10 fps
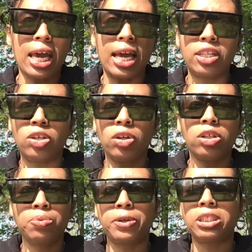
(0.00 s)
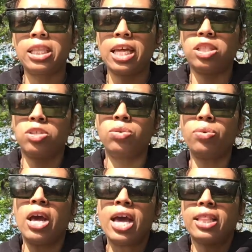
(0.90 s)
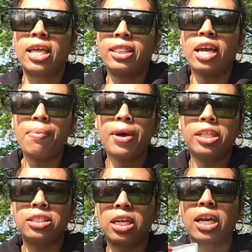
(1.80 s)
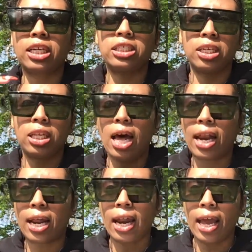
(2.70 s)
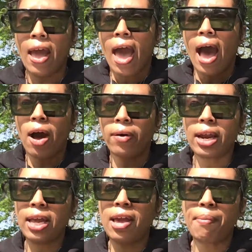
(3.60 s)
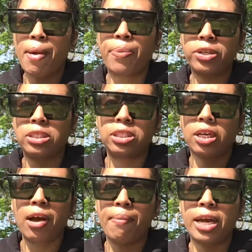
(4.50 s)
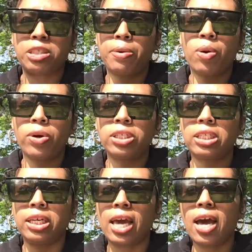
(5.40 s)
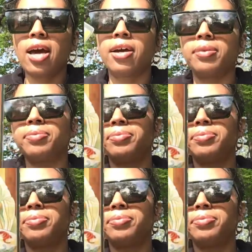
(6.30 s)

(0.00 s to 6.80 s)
And you know, this person, they think about this connection a lot at night. How can I get my person to come back? Spirit, what is it? Yeah.